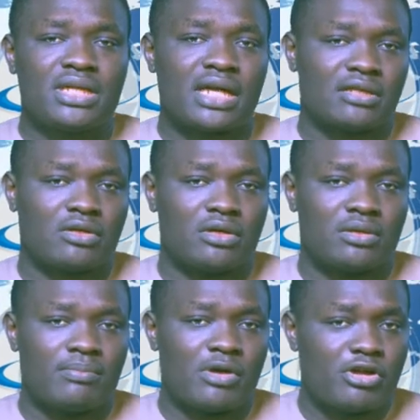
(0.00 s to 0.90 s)
had
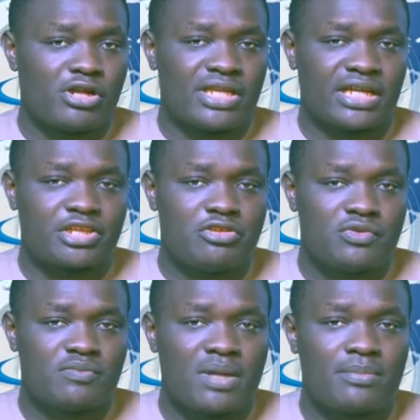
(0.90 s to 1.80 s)
um, earlier
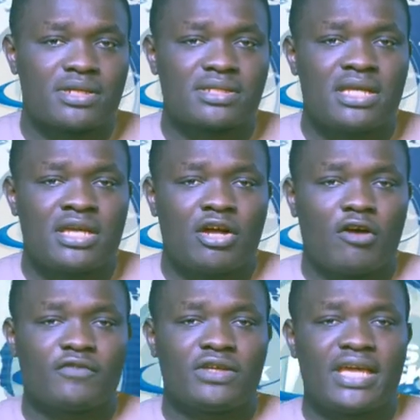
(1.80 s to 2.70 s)
accused members
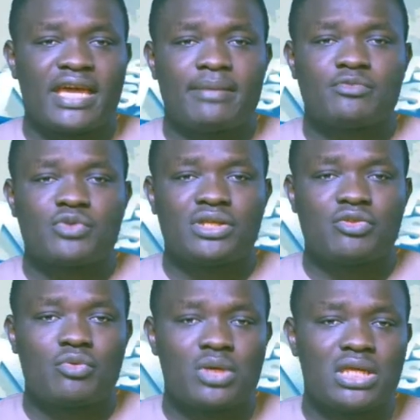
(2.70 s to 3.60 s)
of the
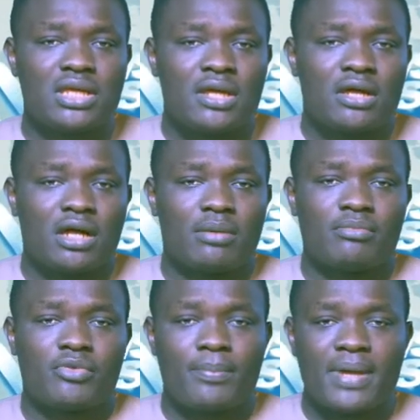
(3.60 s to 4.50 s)
M23
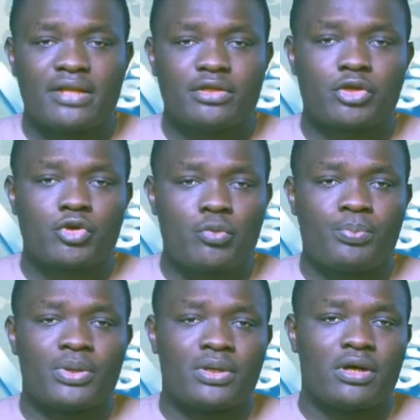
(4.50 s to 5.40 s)
um, rebellion
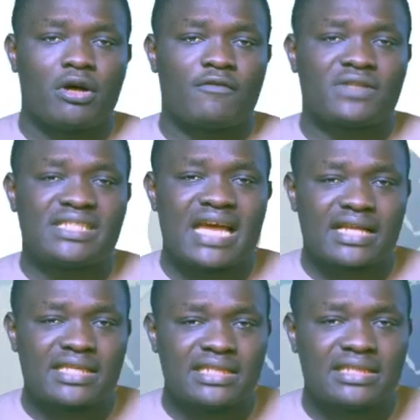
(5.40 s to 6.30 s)
group of
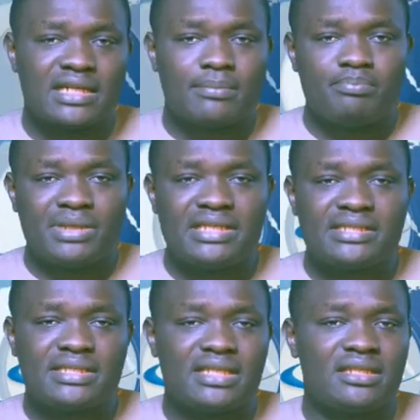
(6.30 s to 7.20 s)
attacking a
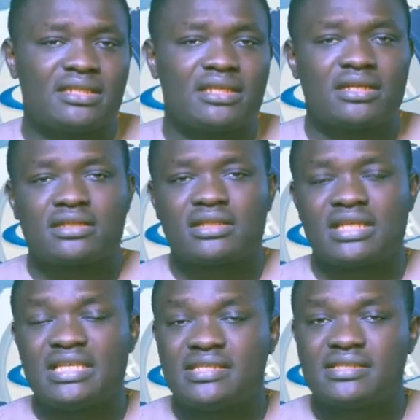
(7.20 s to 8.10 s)
base in the,
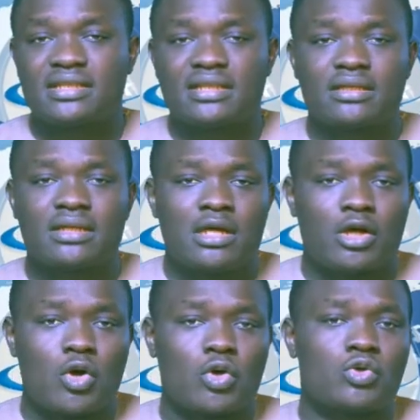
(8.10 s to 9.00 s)
the eastern
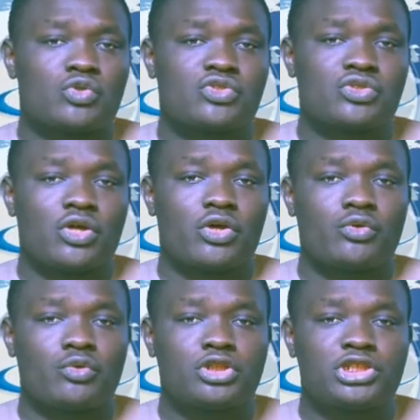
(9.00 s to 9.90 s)
Congo's uh,
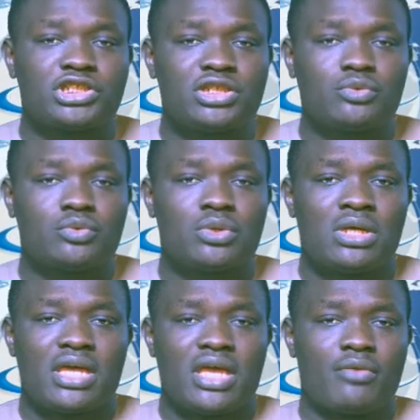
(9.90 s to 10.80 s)
Rutshuru
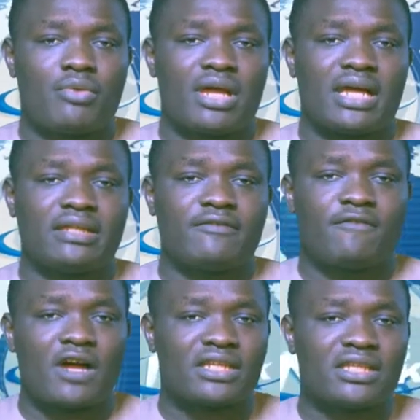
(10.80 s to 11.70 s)
area and
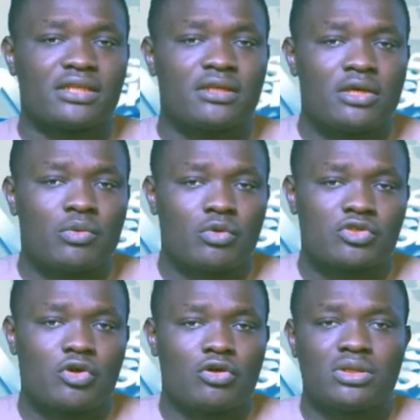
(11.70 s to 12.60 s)
fighting
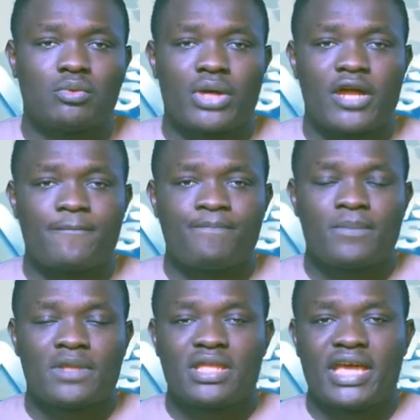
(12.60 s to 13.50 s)
was underway.
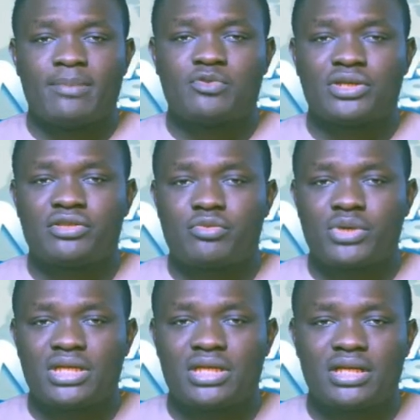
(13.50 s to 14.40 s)
The
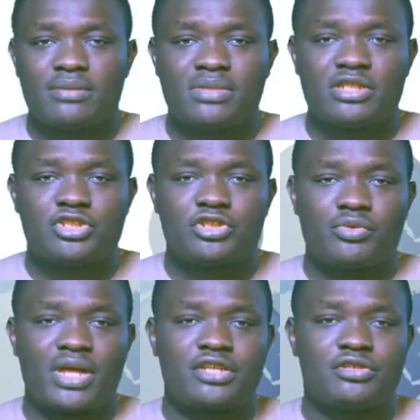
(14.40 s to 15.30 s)
M23 um,
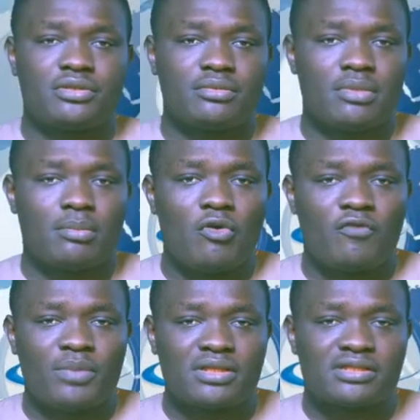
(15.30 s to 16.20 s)
insurrection
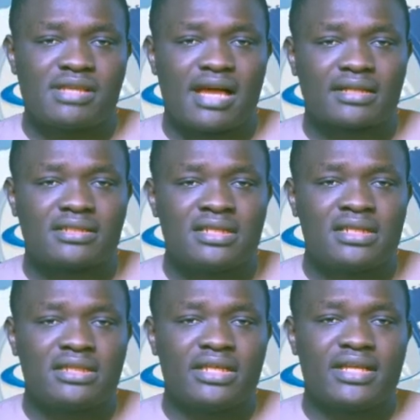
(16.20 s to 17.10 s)
movement attacked
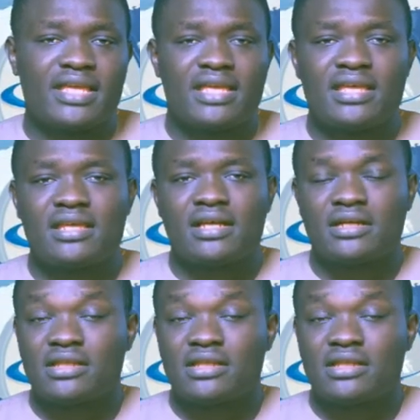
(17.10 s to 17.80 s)
the, a, uh, the